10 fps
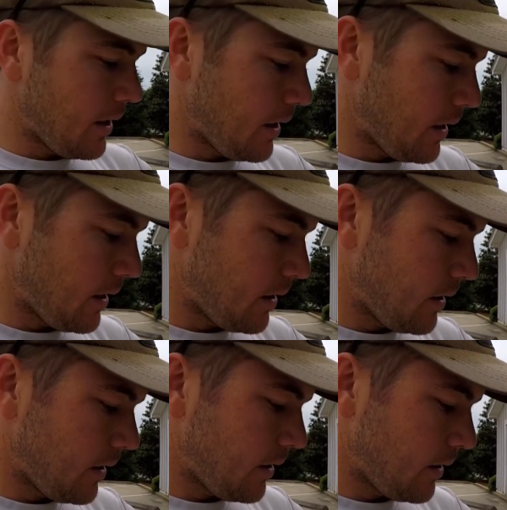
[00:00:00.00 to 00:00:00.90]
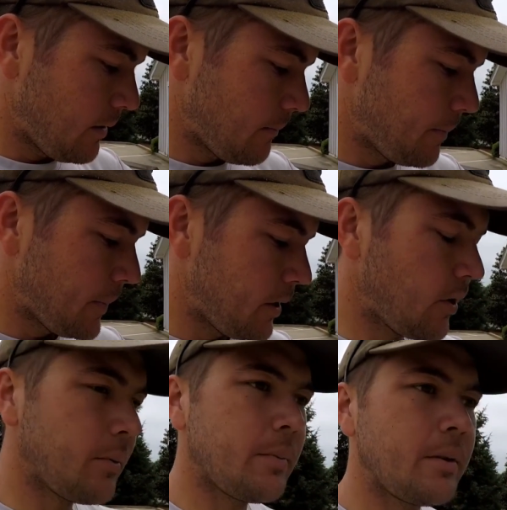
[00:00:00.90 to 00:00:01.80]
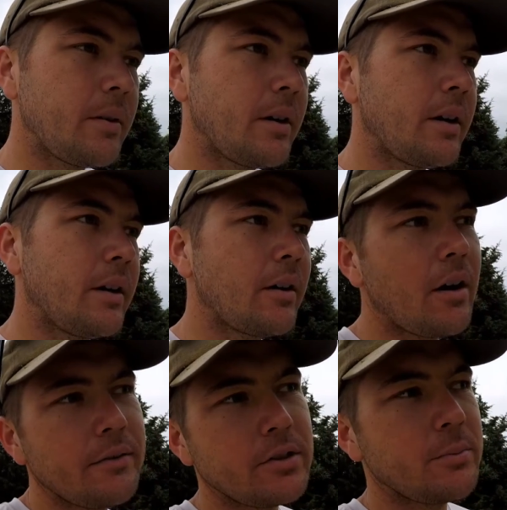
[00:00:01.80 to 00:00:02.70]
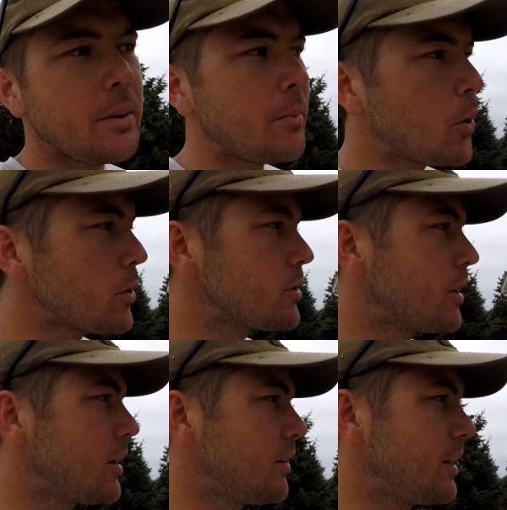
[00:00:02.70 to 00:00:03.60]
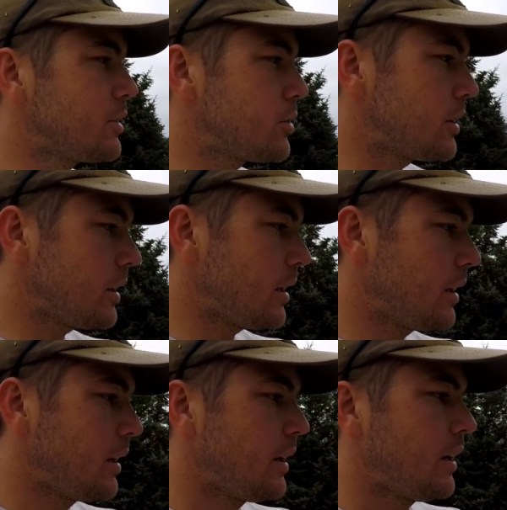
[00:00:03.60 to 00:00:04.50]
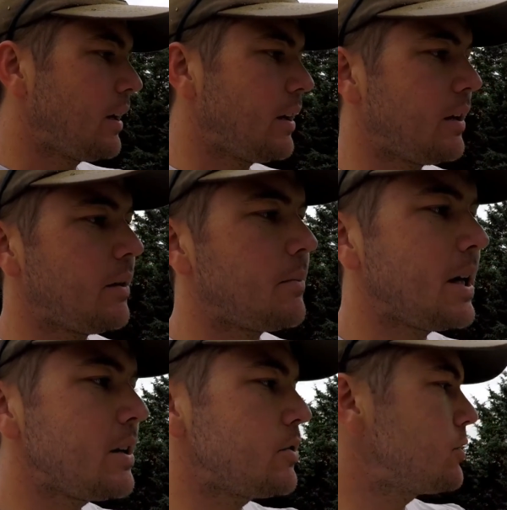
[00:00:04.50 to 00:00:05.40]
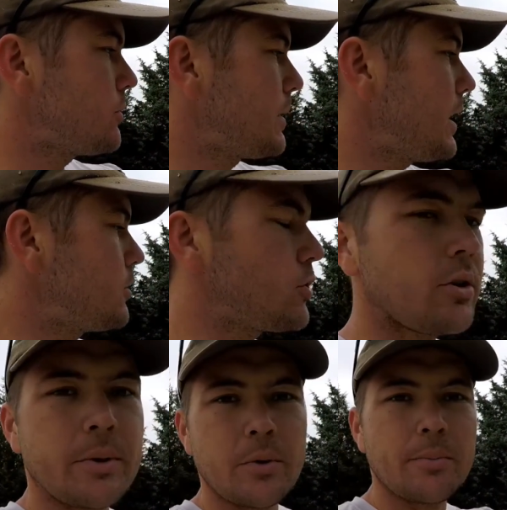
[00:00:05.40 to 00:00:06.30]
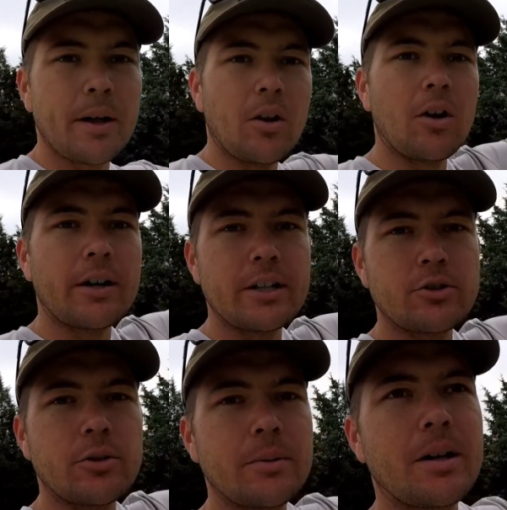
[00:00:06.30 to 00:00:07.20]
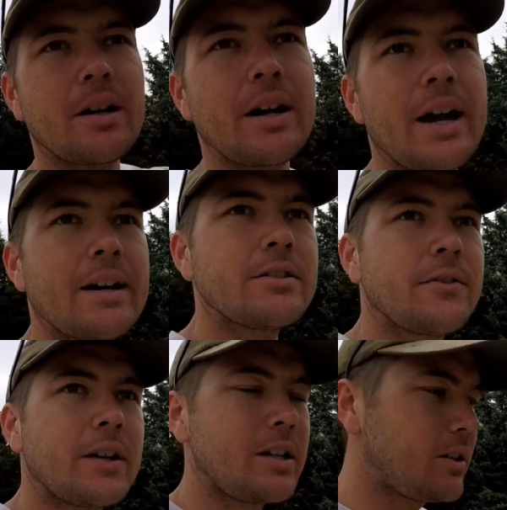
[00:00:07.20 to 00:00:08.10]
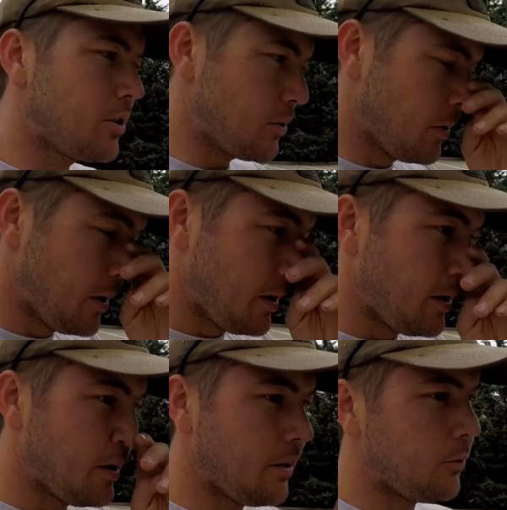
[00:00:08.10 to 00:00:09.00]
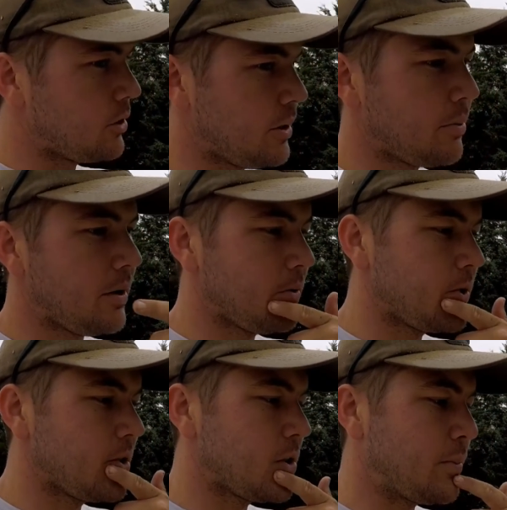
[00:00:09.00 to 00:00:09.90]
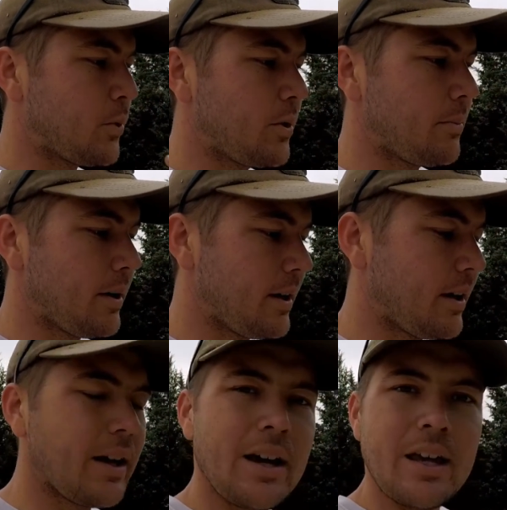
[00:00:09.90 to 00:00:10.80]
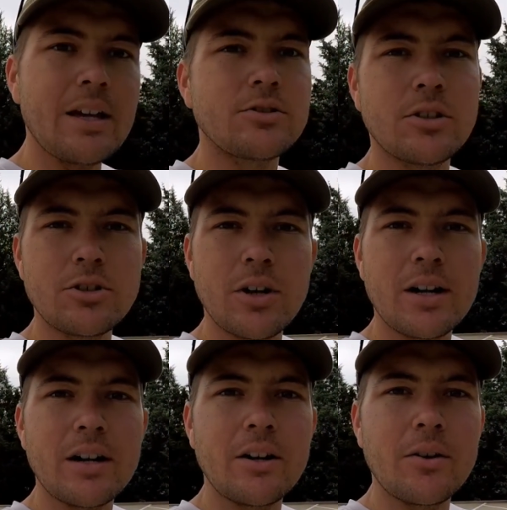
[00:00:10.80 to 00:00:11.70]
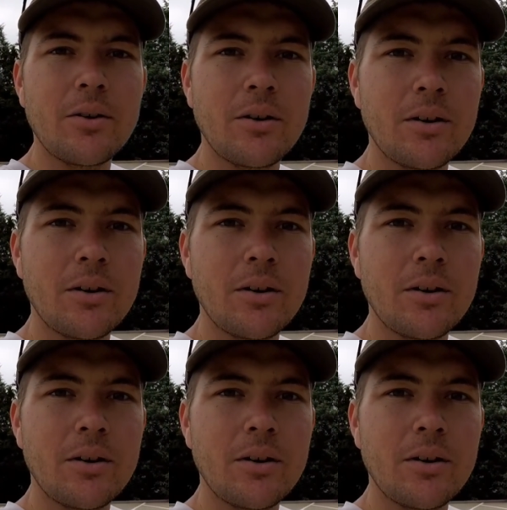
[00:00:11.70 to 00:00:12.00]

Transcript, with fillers: and uh, you know I'm uh, obviously my mower's not electric and I uh, may do some hedge trimming with my long hedge trimmer that are gas if I need to um, which I probably will at some point but yeah so let's try to go